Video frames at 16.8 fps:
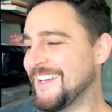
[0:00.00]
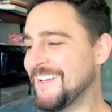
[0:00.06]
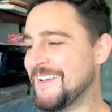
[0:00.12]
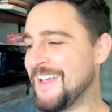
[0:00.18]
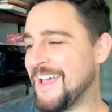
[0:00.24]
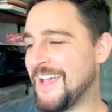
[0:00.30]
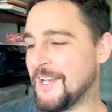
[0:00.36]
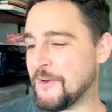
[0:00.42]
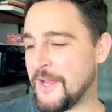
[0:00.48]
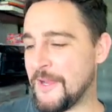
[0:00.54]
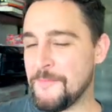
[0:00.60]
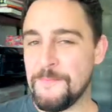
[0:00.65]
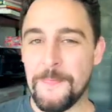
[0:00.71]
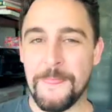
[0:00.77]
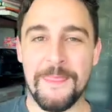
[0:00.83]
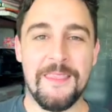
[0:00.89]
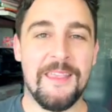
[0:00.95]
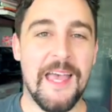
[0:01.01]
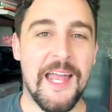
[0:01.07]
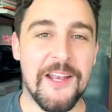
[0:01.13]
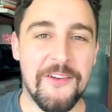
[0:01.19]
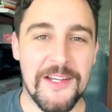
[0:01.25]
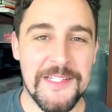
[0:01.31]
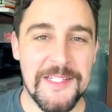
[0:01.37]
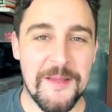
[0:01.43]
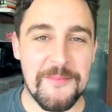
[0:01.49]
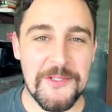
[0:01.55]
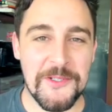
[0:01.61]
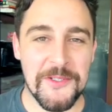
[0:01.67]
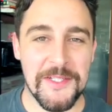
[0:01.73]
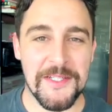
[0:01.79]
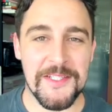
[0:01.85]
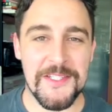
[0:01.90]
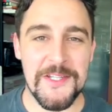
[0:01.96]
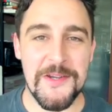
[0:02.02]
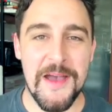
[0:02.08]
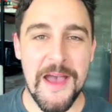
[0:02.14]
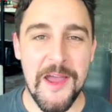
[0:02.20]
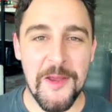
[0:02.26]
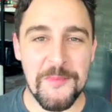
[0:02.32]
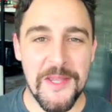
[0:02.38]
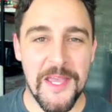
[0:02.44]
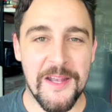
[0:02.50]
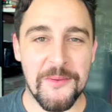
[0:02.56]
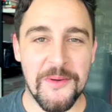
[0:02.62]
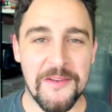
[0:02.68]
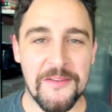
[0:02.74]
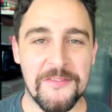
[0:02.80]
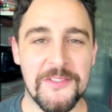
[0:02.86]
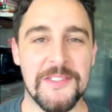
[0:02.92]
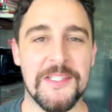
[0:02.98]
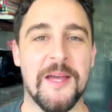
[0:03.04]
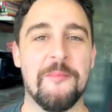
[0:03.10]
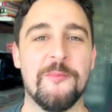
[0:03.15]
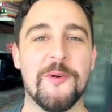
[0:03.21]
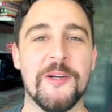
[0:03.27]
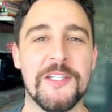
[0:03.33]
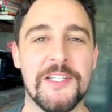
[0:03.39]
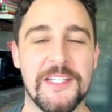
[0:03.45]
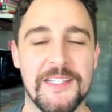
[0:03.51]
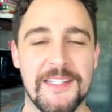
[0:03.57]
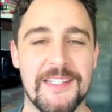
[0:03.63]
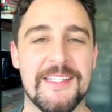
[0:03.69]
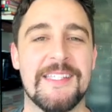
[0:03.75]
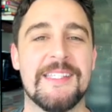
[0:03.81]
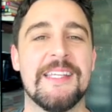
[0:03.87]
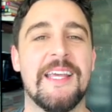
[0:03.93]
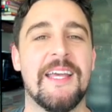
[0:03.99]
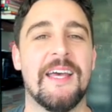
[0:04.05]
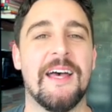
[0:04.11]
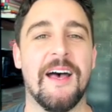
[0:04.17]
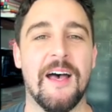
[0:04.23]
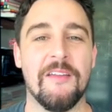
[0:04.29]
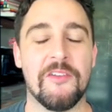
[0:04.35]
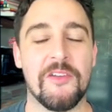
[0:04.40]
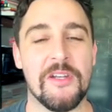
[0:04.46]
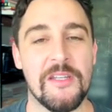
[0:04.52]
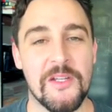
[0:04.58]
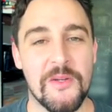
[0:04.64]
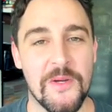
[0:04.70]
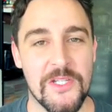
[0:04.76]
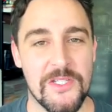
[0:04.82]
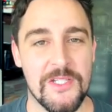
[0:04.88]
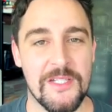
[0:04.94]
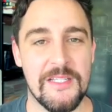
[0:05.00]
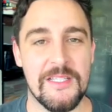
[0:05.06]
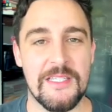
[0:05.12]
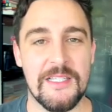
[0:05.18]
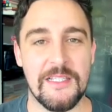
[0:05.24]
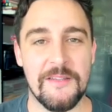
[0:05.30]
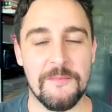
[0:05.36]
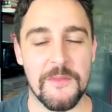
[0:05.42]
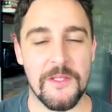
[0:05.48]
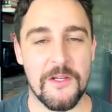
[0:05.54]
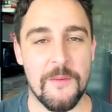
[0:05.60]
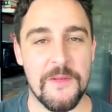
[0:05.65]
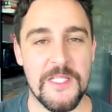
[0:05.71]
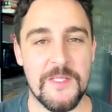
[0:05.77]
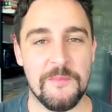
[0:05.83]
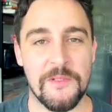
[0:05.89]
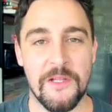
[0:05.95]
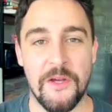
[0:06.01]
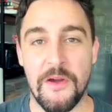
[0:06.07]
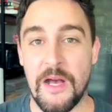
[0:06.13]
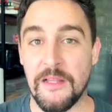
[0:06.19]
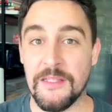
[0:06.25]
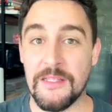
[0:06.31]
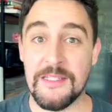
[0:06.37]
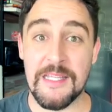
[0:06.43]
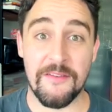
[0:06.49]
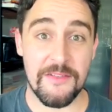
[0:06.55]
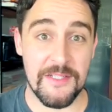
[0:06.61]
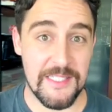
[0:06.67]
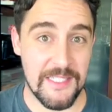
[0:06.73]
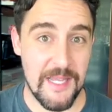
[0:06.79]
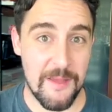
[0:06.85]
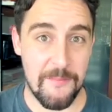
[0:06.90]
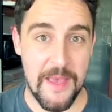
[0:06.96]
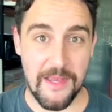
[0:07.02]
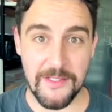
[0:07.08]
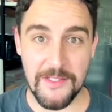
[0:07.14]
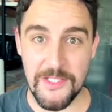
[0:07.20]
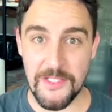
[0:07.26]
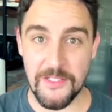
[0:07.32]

Anyway, had a great time talking to you. I hope you had a wonderful time watching this. If you've got any questions, leave them in the comments below. I'll endeavor to get back to